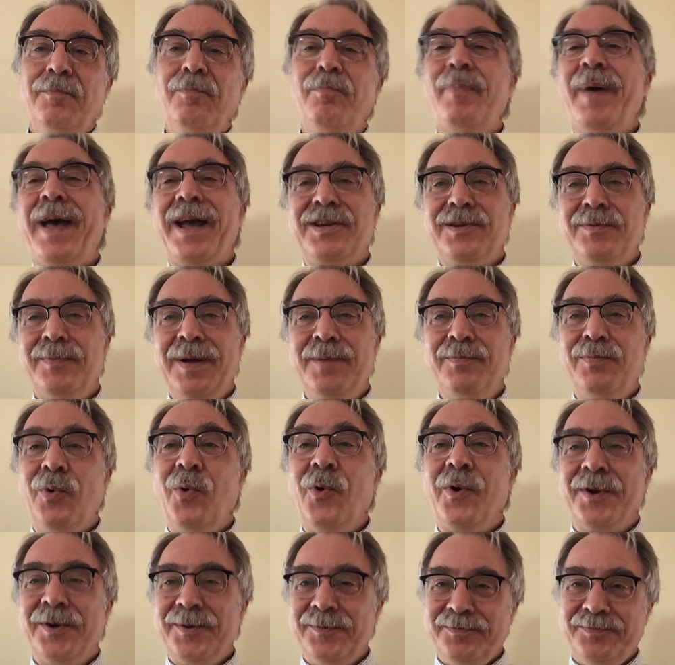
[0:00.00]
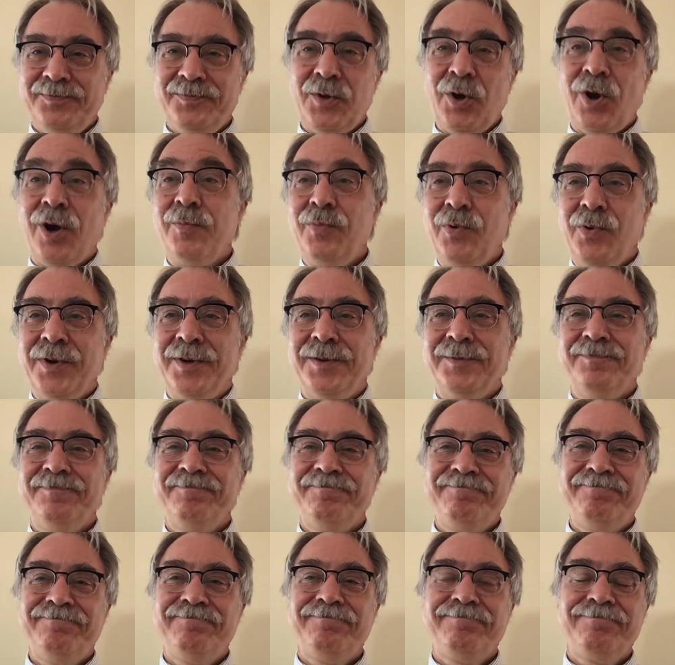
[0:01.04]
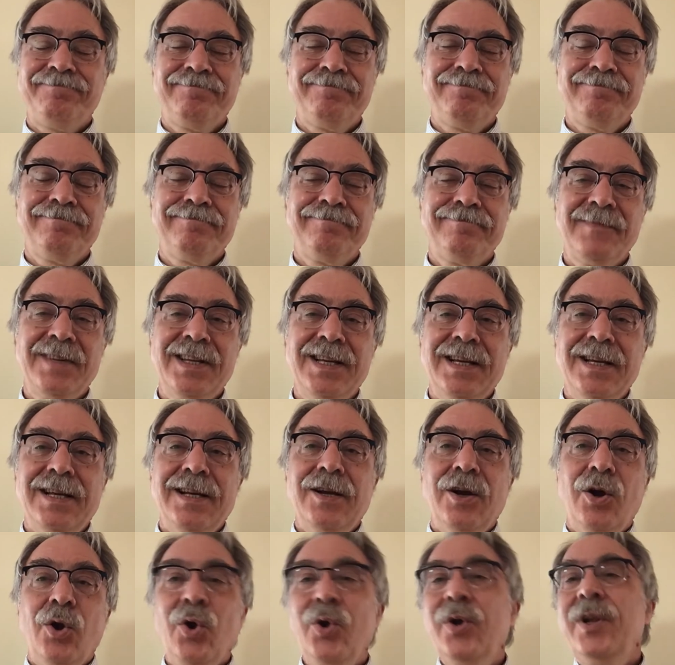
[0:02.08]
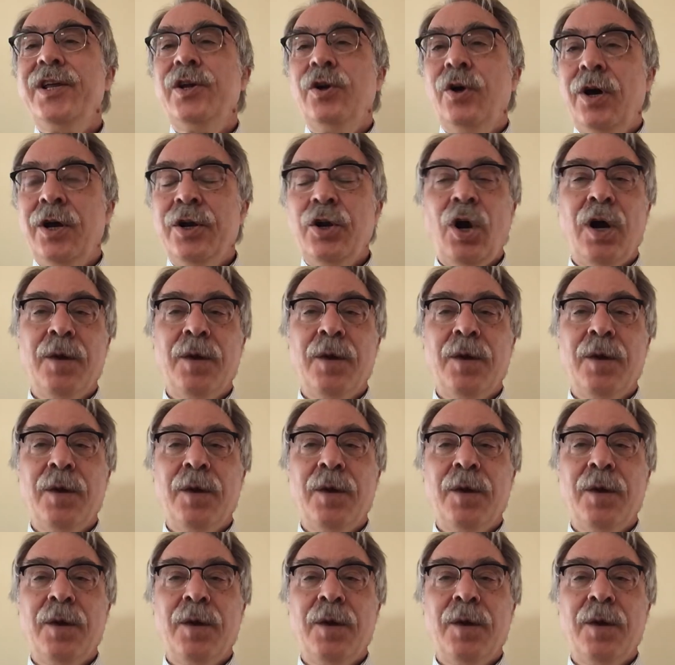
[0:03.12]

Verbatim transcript: Back to my board our board. Early on,